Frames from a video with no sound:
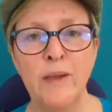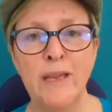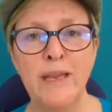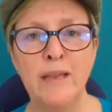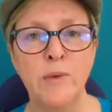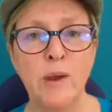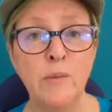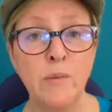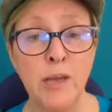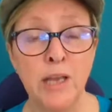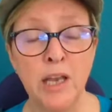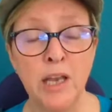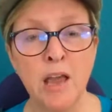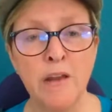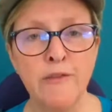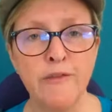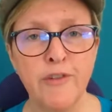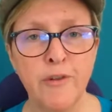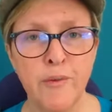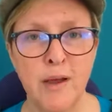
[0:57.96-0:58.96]
when we
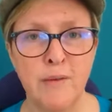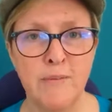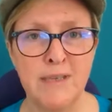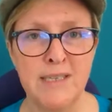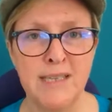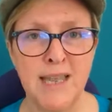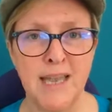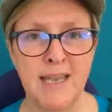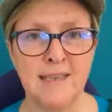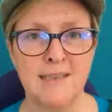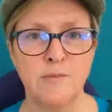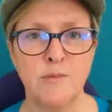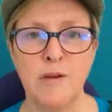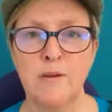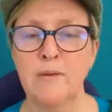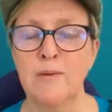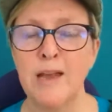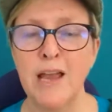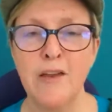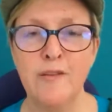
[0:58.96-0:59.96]
learn from our mistakes and when
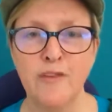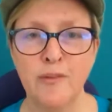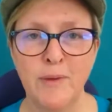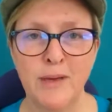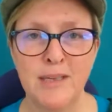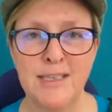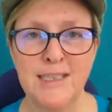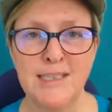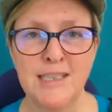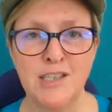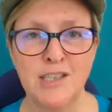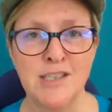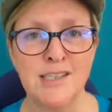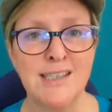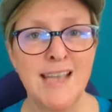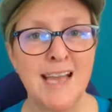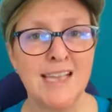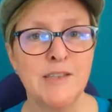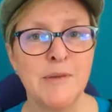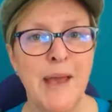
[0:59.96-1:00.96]
we learn from our decisions,
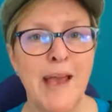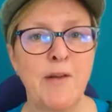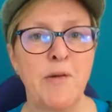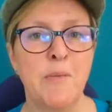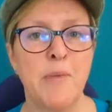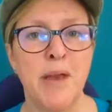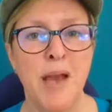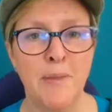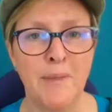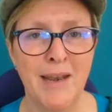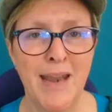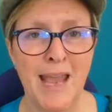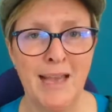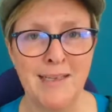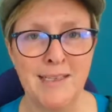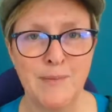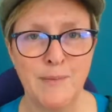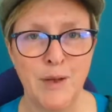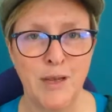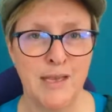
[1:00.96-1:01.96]
that's how we become an
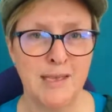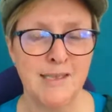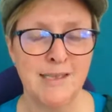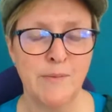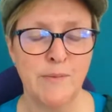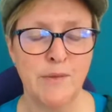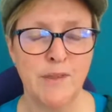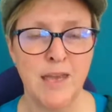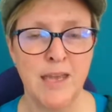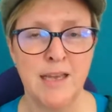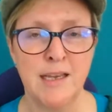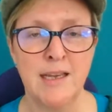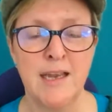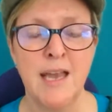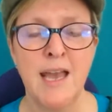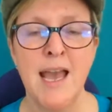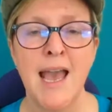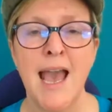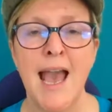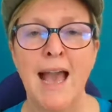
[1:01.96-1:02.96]
expert in something.
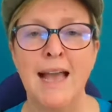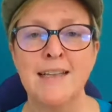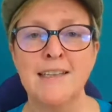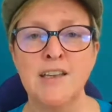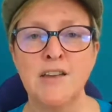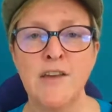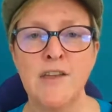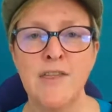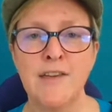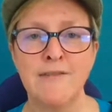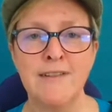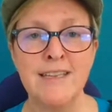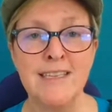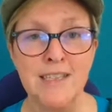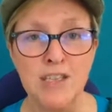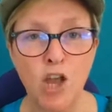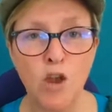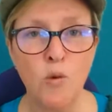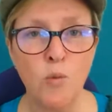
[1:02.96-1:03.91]
And so that there is no